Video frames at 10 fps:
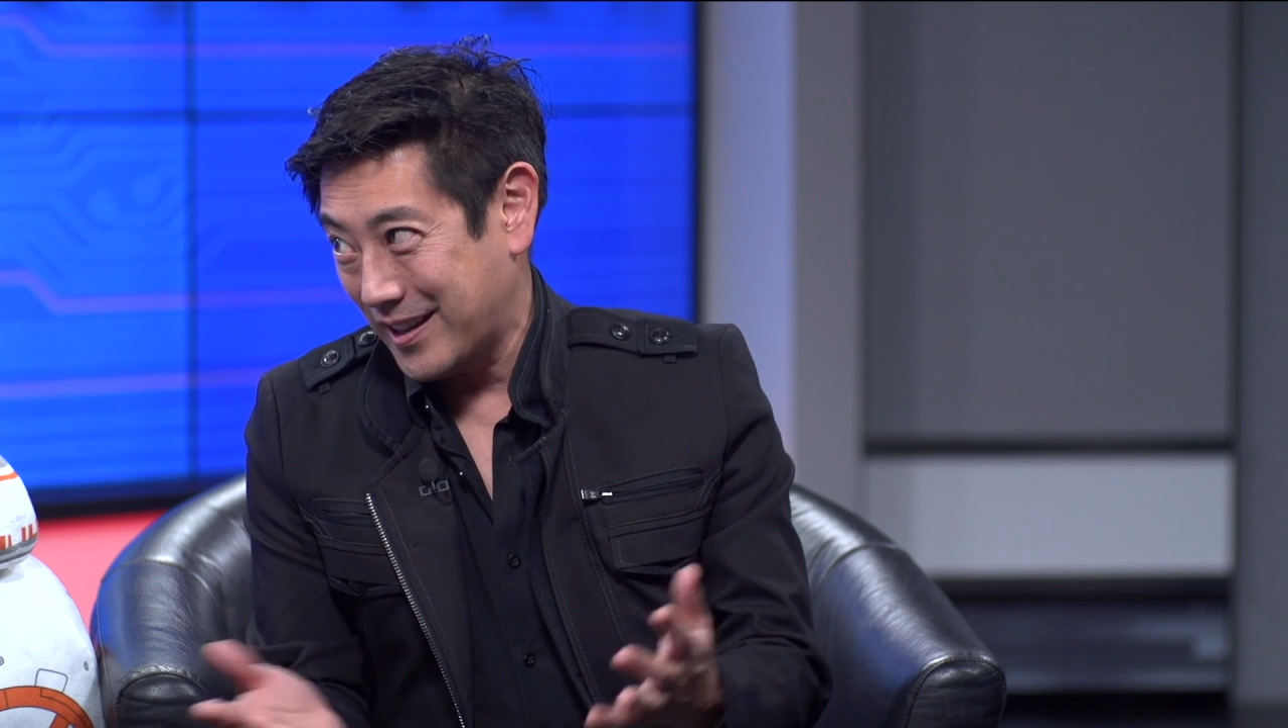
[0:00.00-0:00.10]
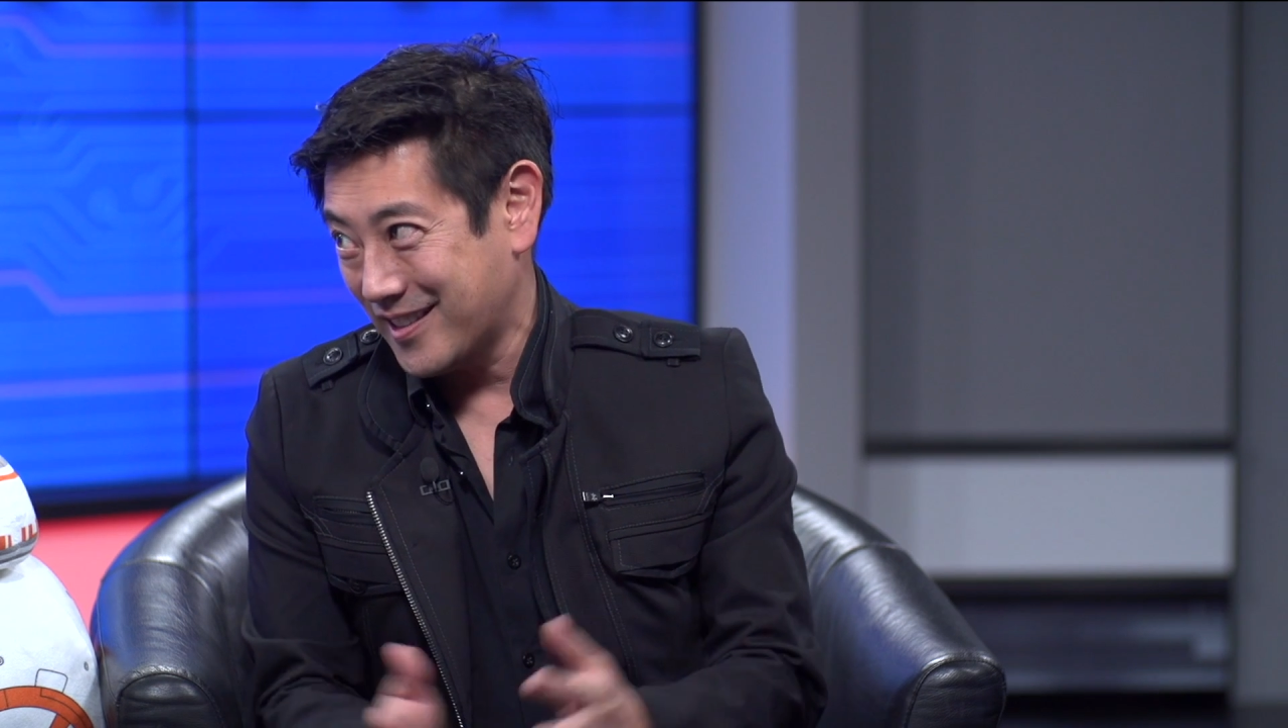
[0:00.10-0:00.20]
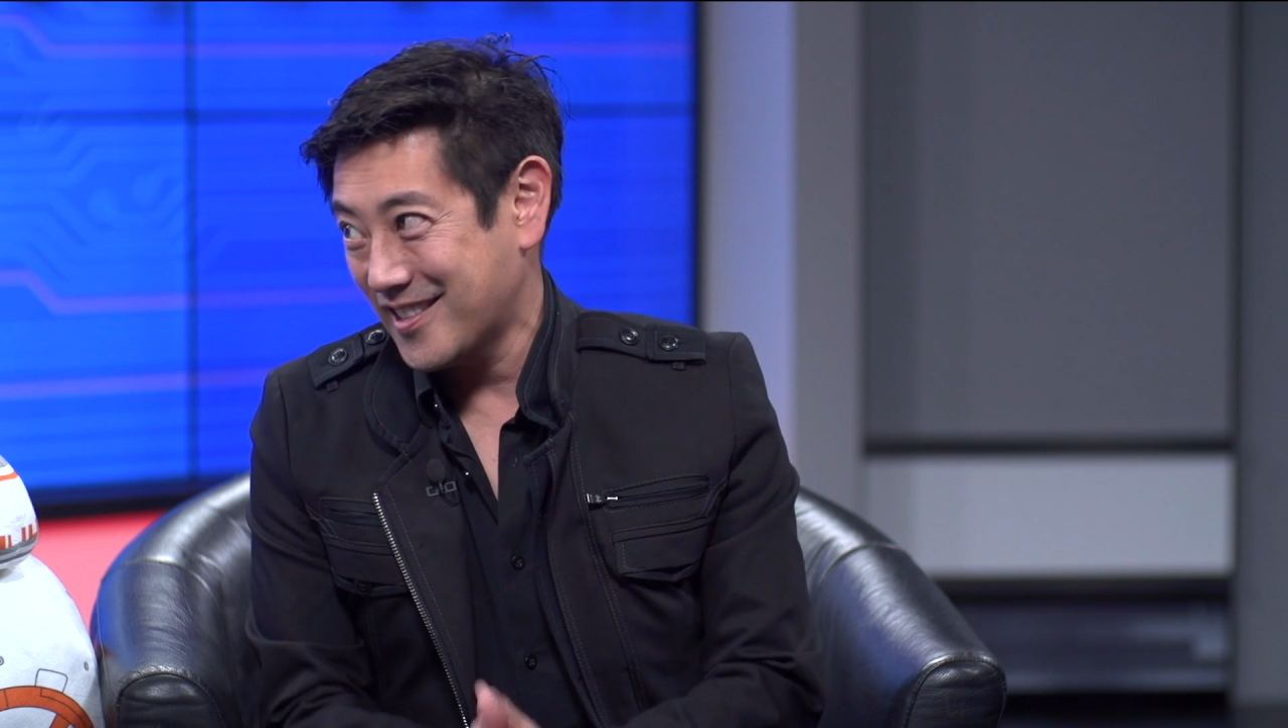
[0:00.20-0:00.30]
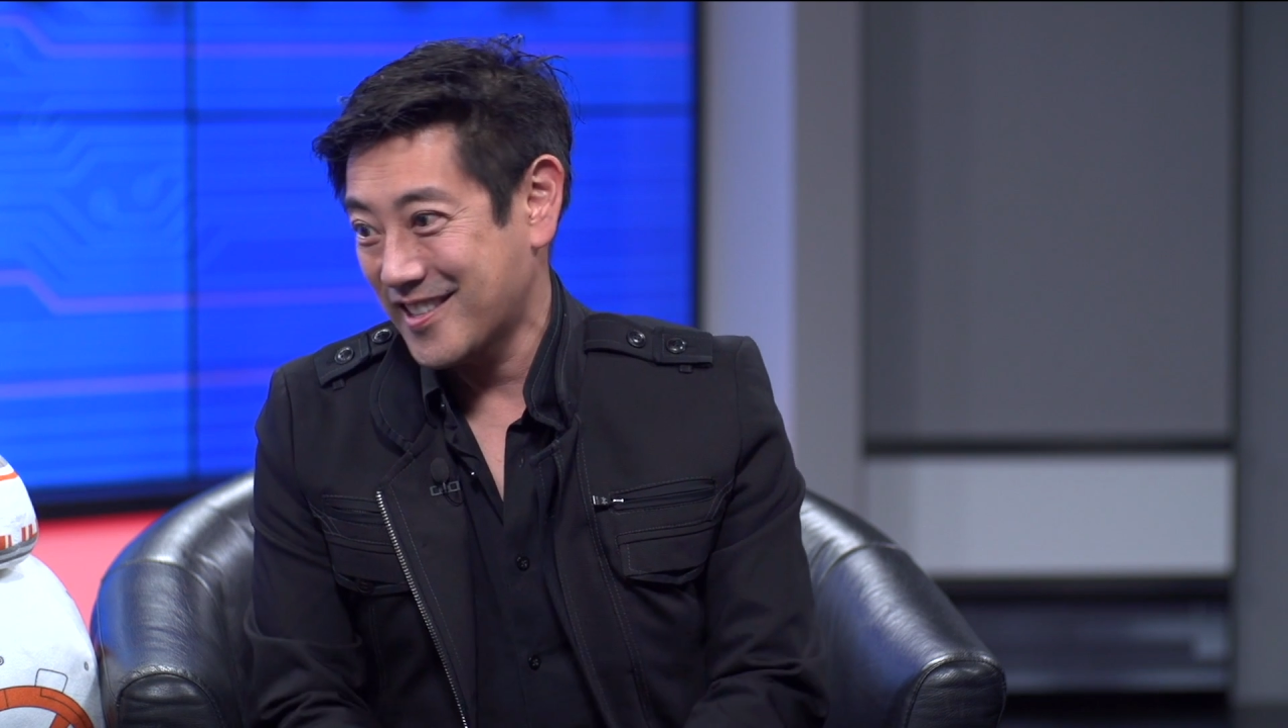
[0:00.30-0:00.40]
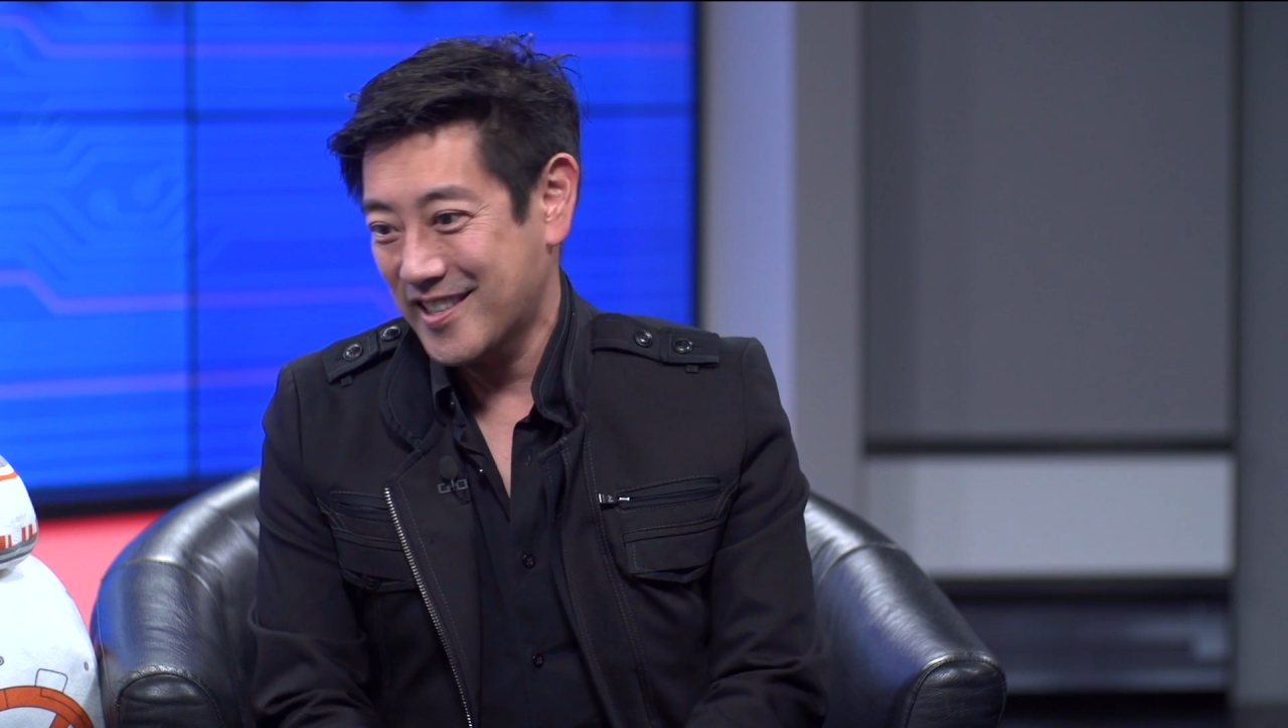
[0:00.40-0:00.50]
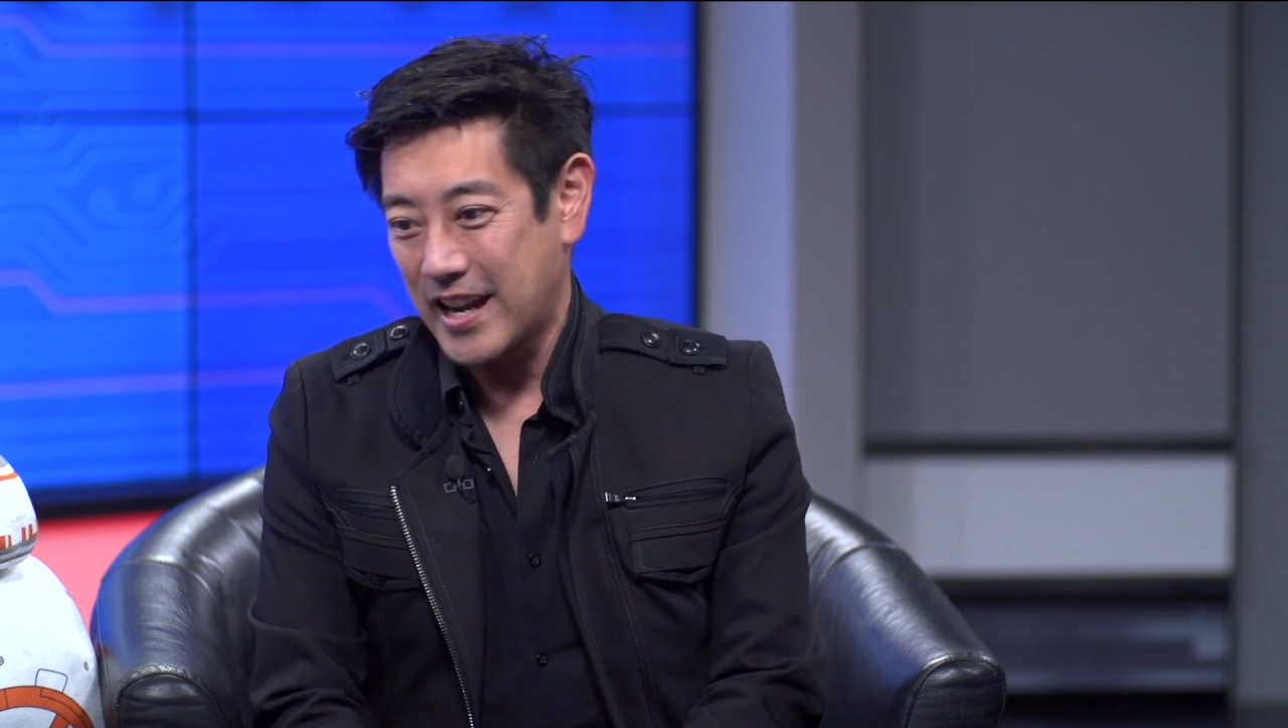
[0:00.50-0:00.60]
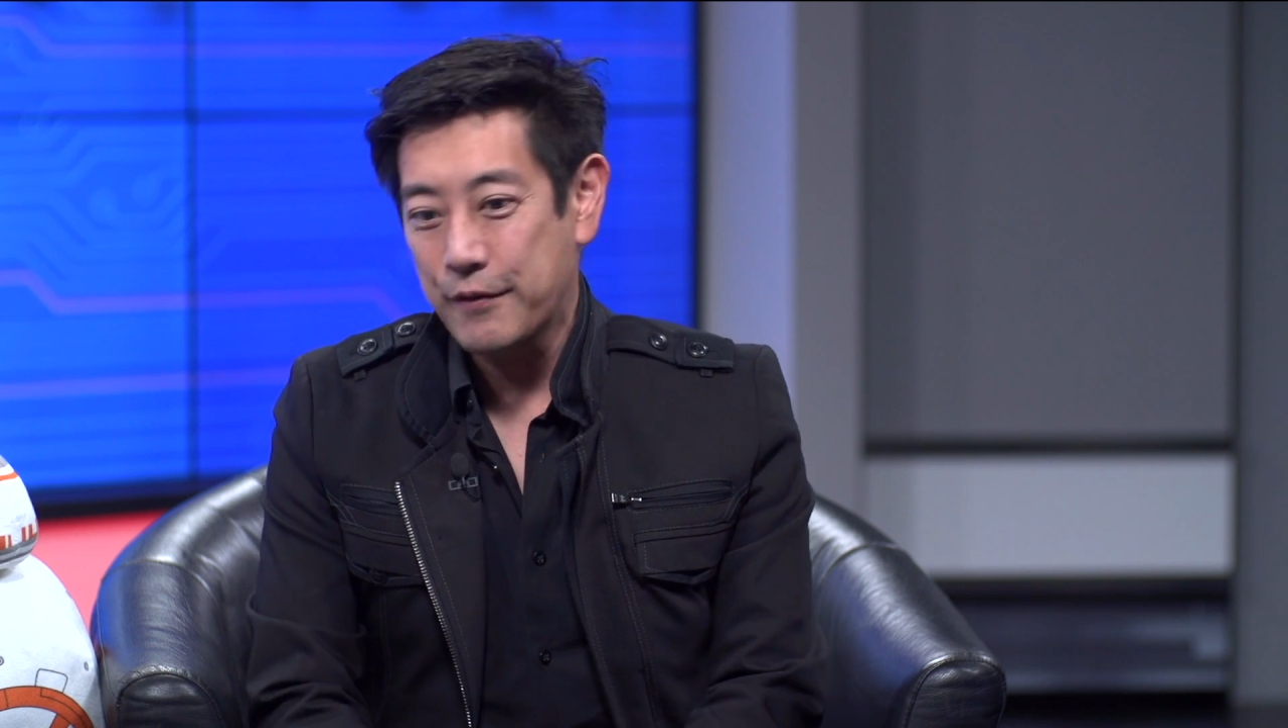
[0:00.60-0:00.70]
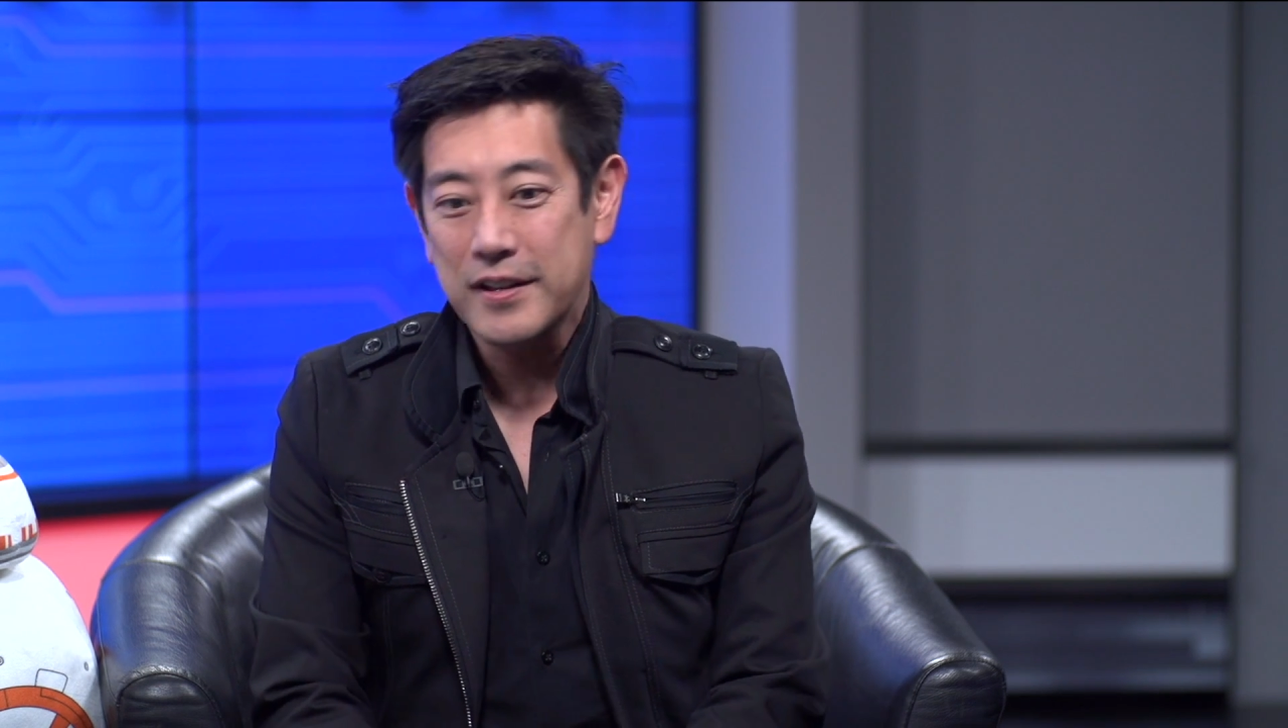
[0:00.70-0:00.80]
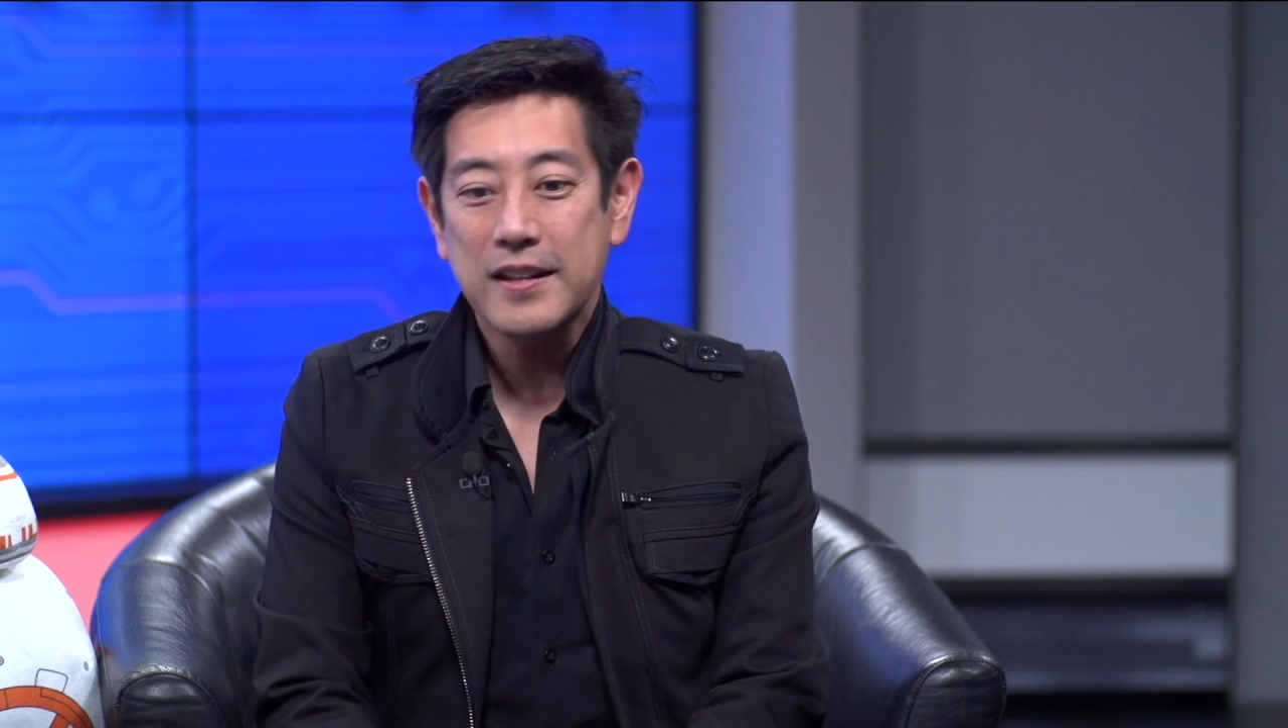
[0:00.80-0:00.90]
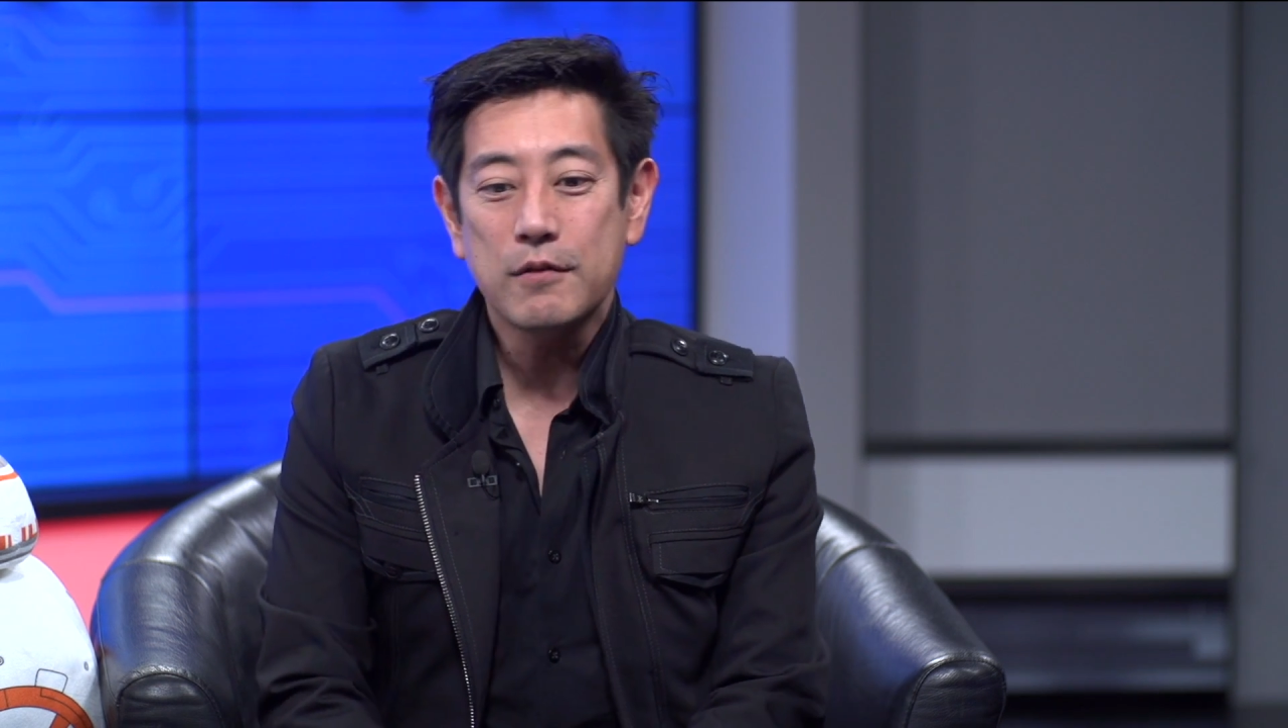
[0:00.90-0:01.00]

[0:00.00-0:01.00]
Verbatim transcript: myths. Everything